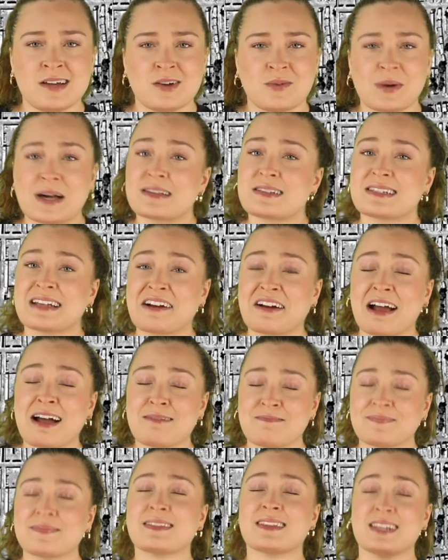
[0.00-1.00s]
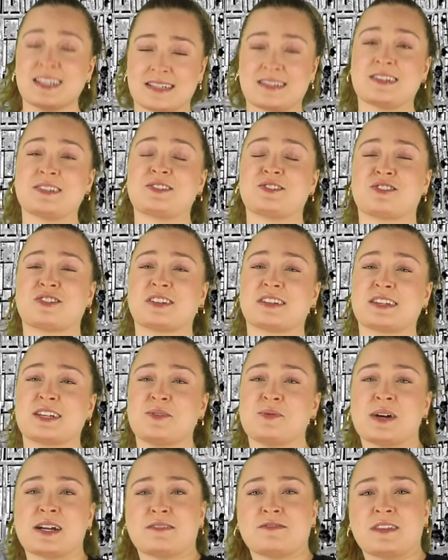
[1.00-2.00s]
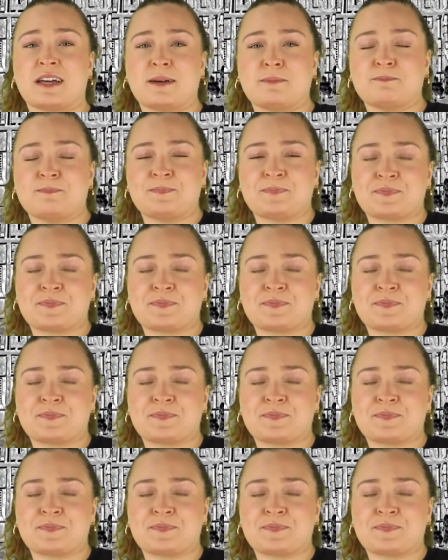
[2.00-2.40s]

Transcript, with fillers: Well, Sarah, this is certainly one of them.